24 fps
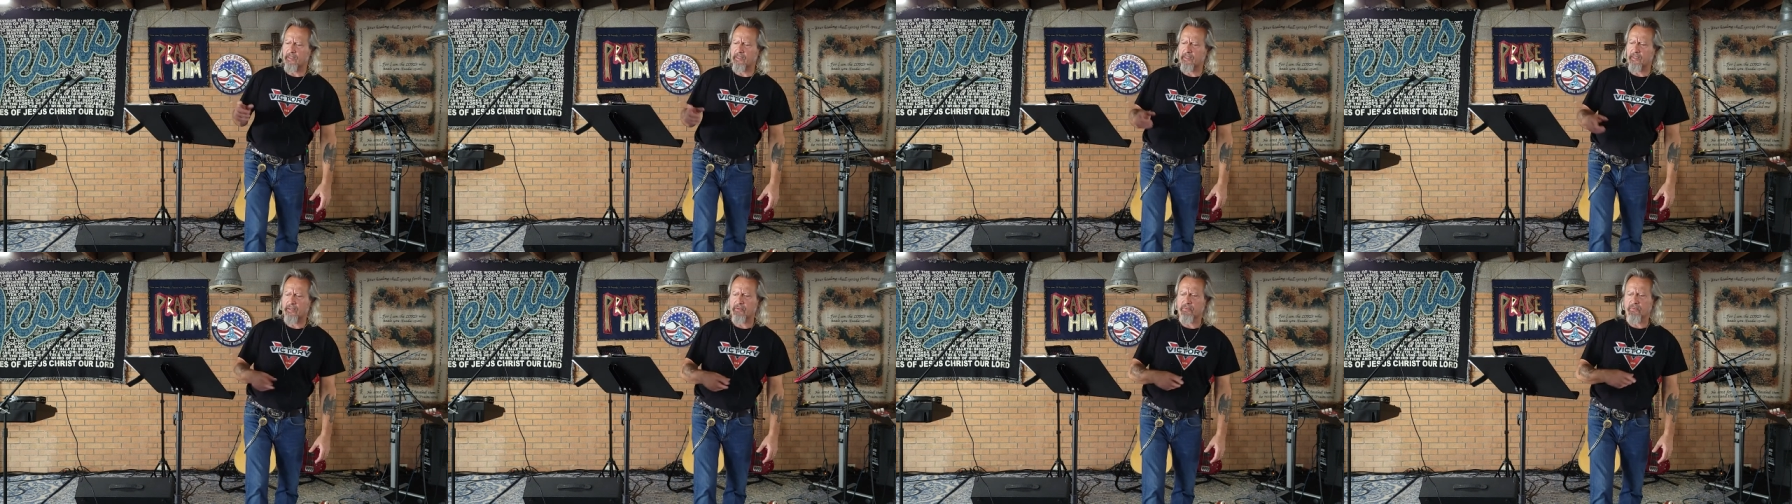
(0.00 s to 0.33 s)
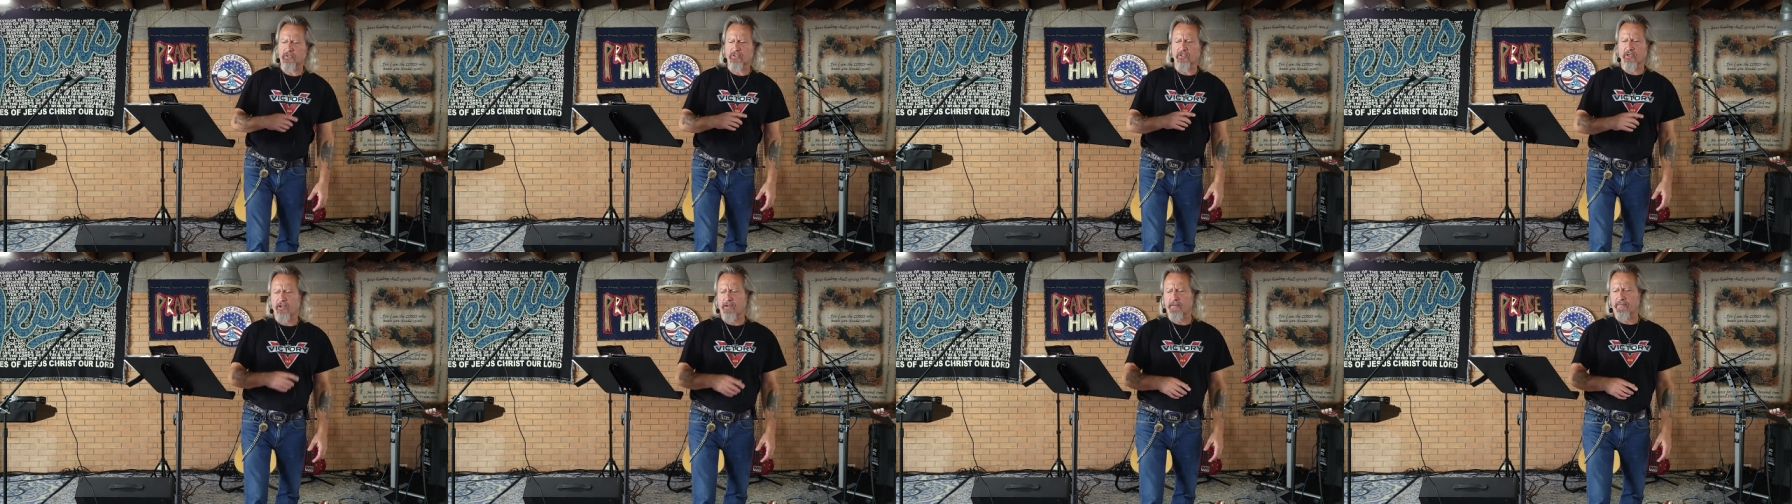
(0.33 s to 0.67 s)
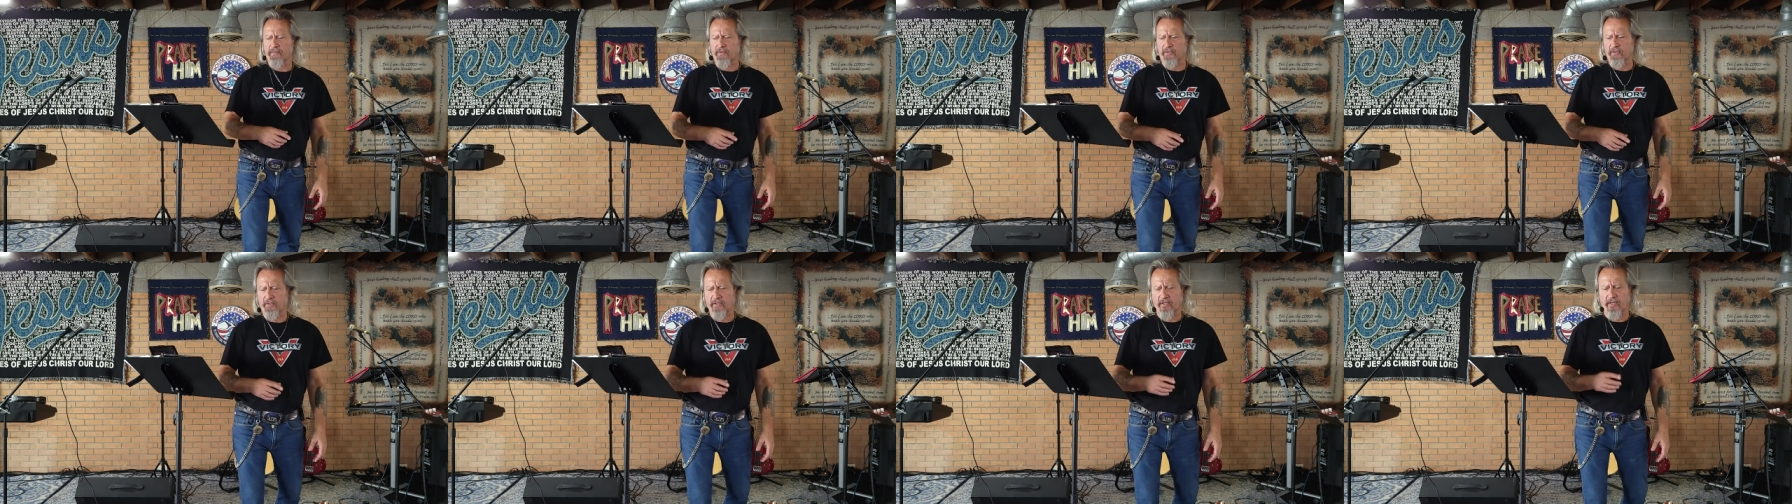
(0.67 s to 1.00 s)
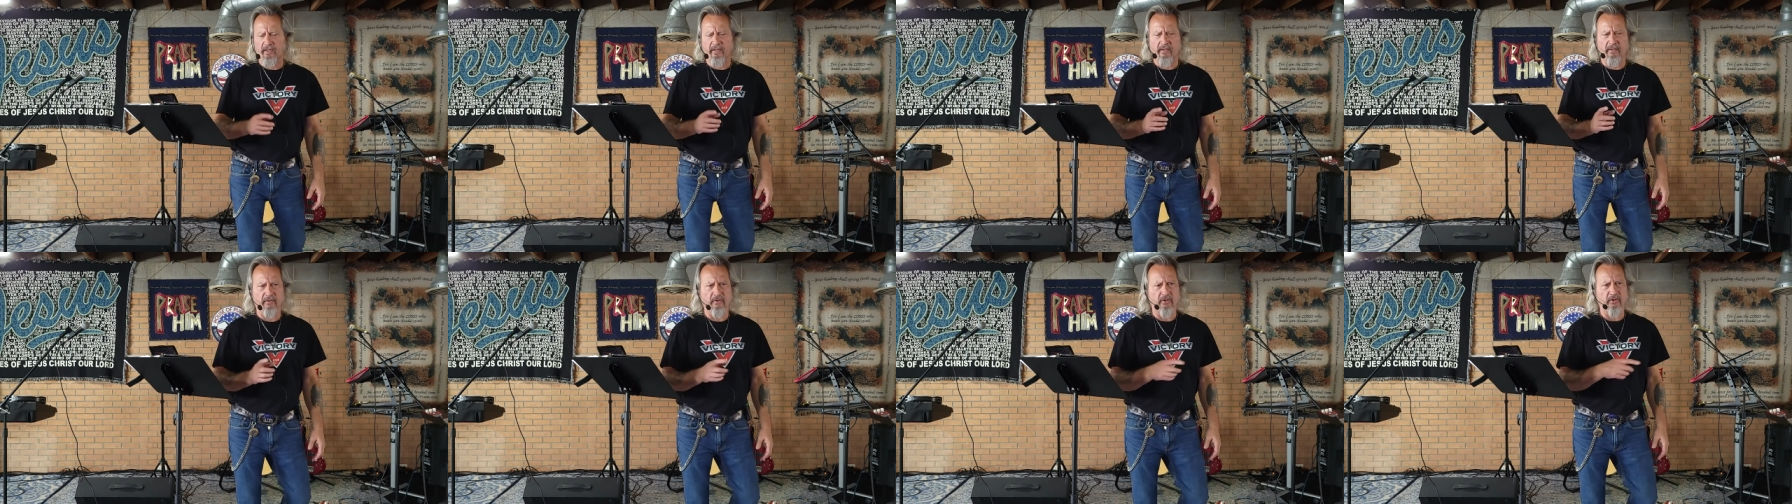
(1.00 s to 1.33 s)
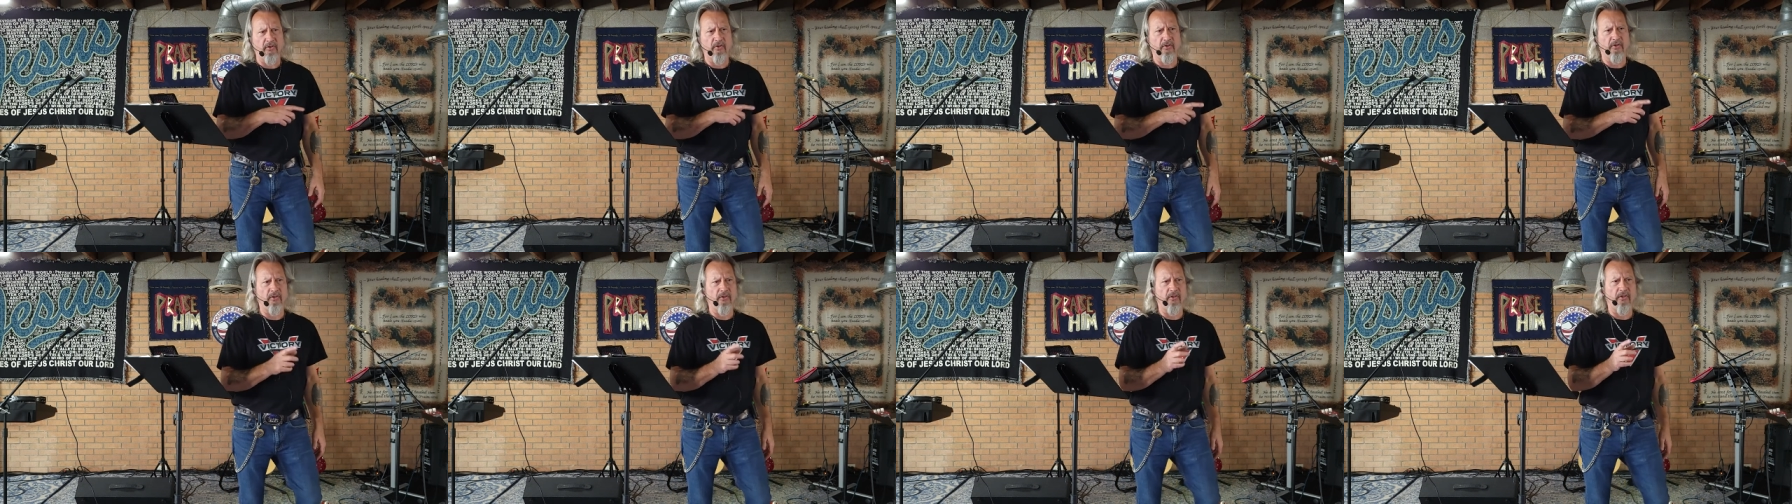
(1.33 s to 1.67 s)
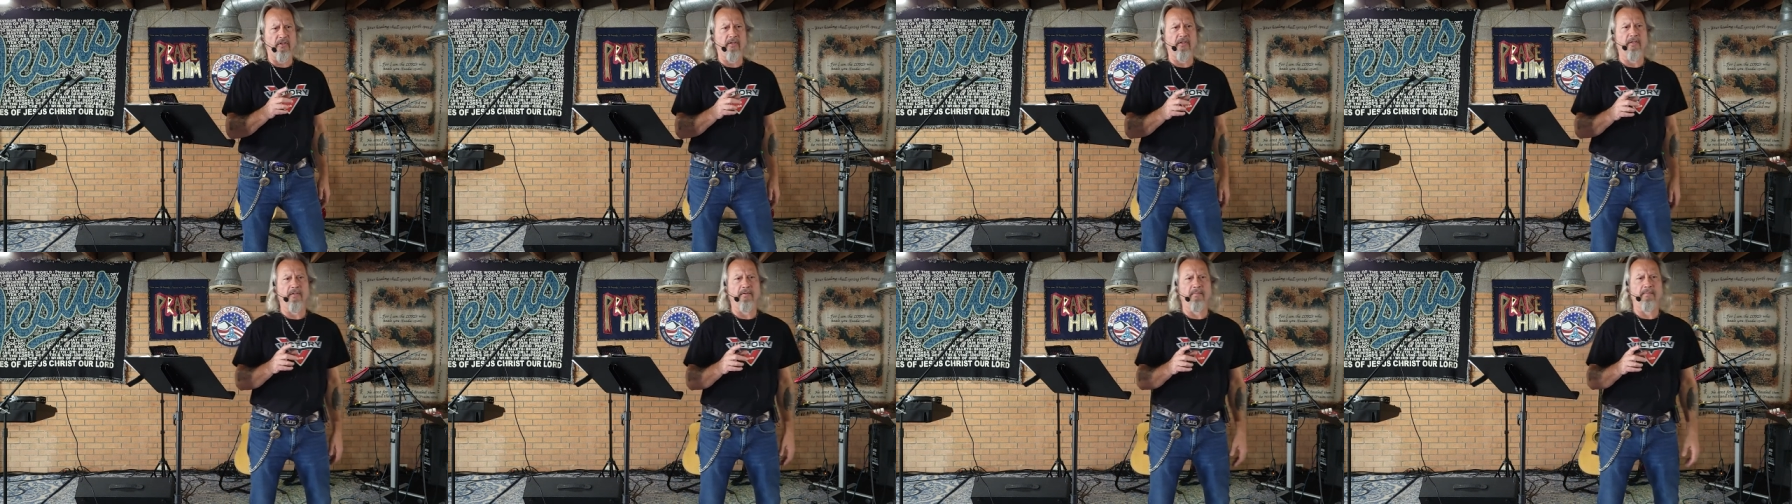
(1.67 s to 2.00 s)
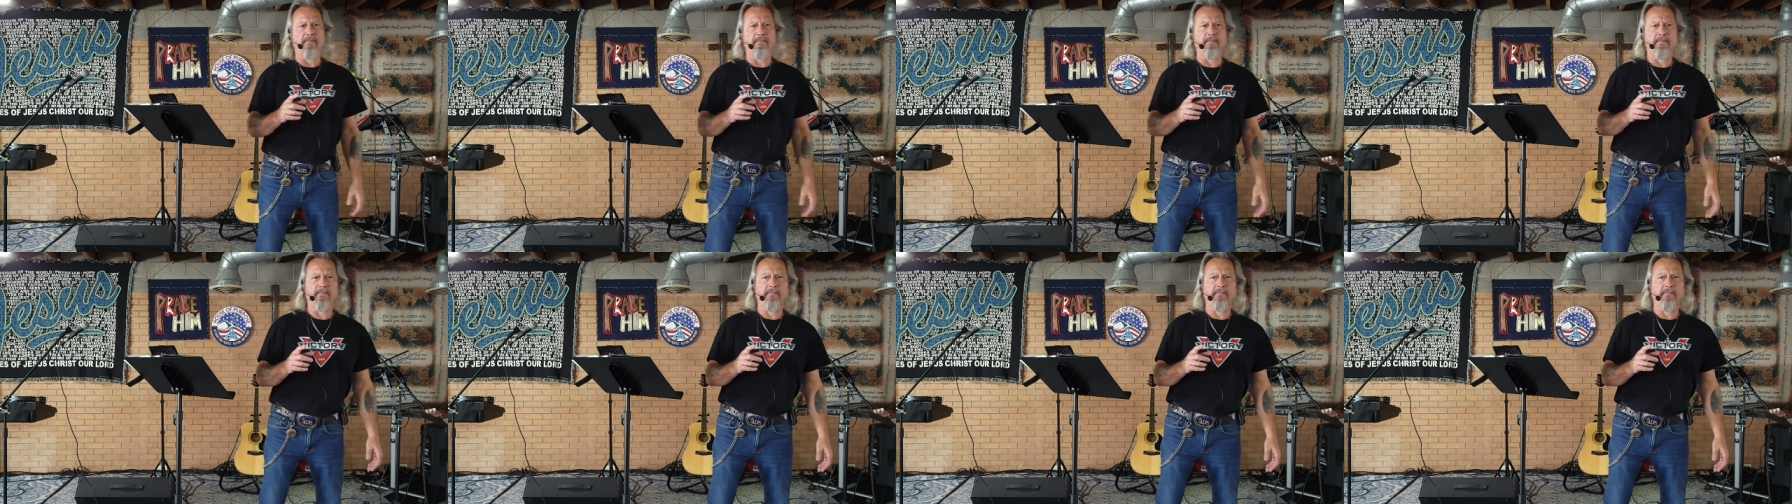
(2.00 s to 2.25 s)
eating was offered to idols, should you eat it?